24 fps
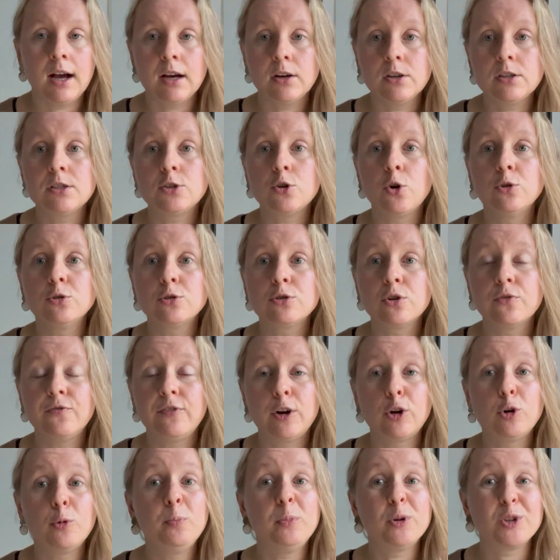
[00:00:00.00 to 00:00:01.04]
It's also
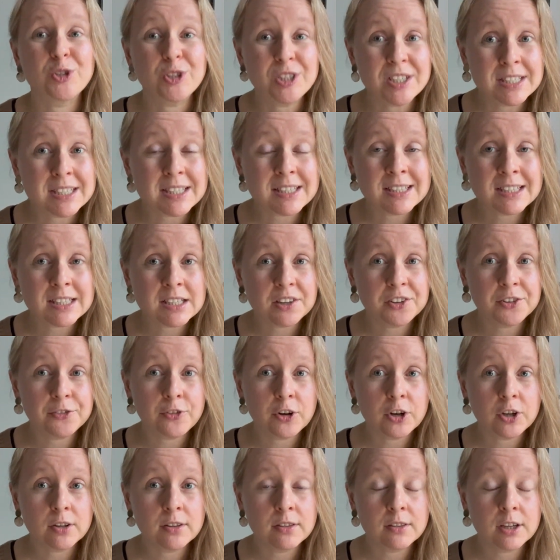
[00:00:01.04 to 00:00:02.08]
very persistent in
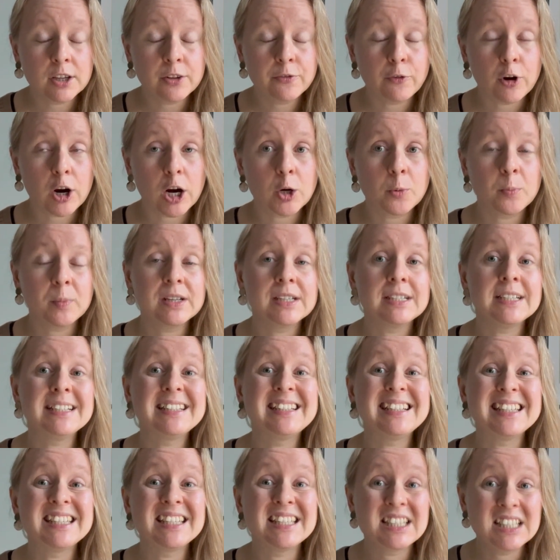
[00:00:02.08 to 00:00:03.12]
the environment.
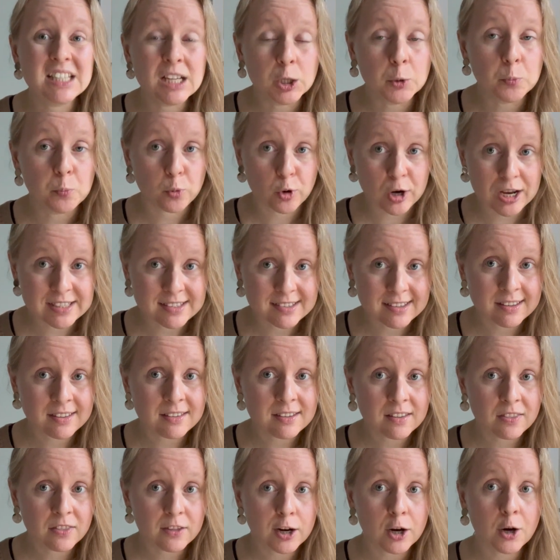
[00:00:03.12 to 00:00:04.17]
It is still
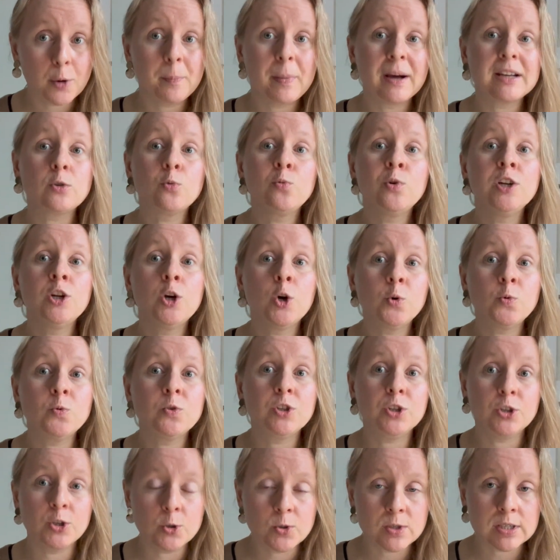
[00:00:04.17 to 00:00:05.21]
present in there, but we
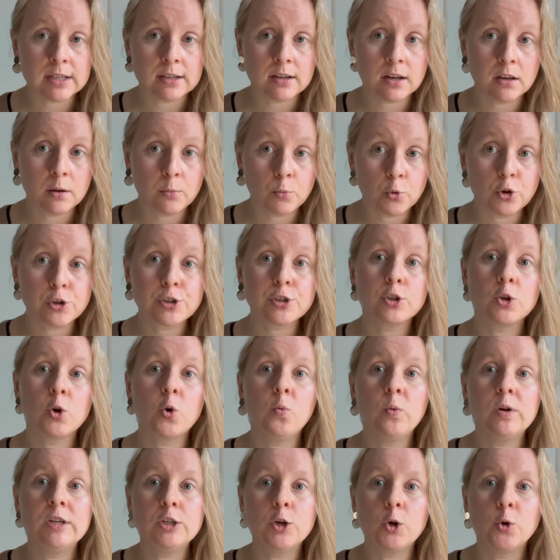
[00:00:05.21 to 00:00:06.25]
don't use it anymore, so
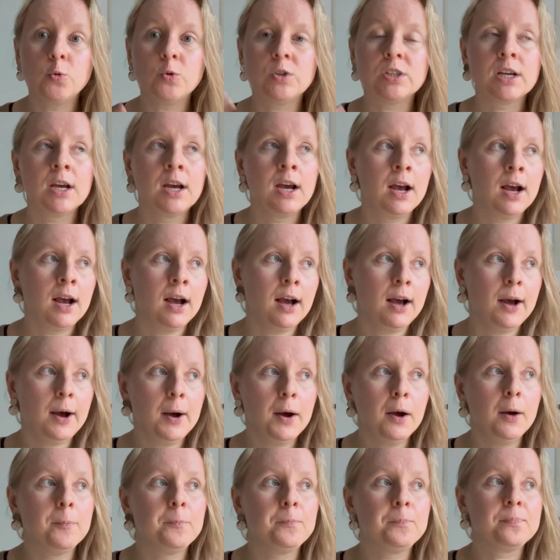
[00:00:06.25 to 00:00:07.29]
we don't
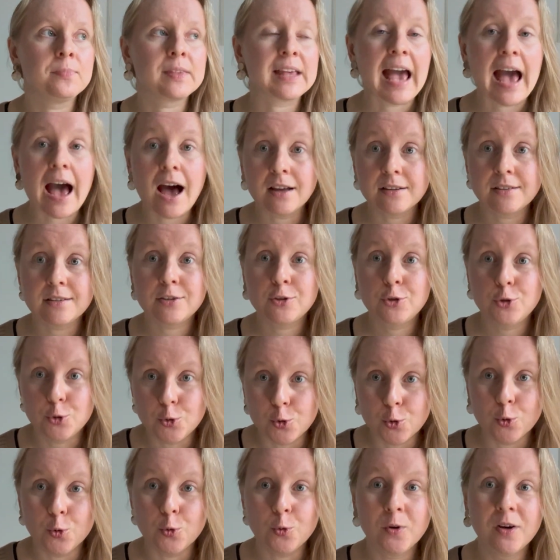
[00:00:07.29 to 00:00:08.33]
add
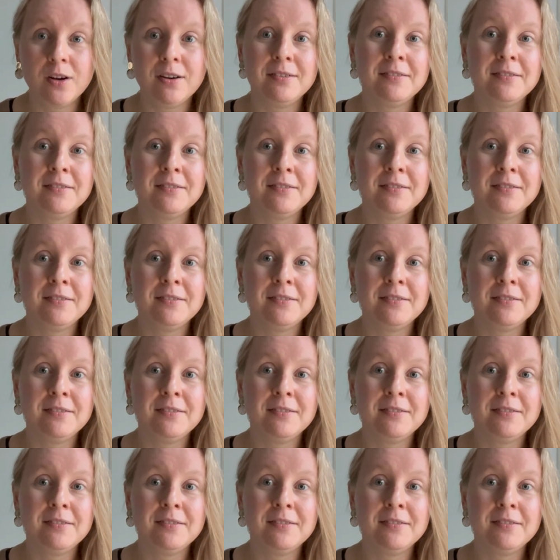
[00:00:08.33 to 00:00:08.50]
to